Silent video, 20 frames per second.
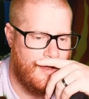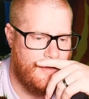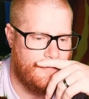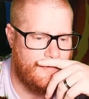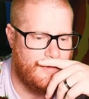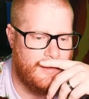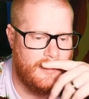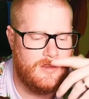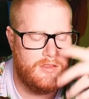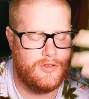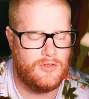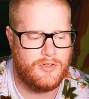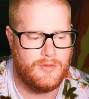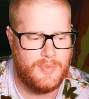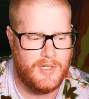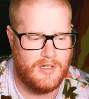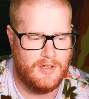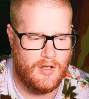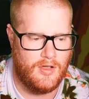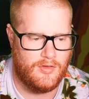feel like there should
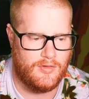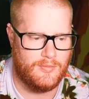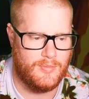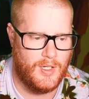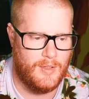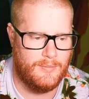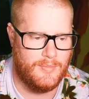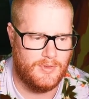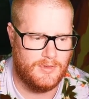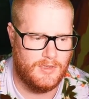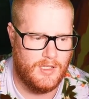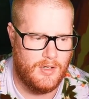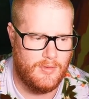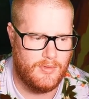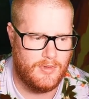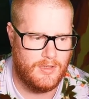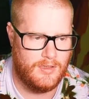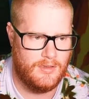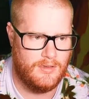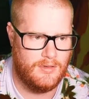be another bump
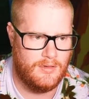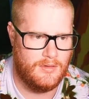lower.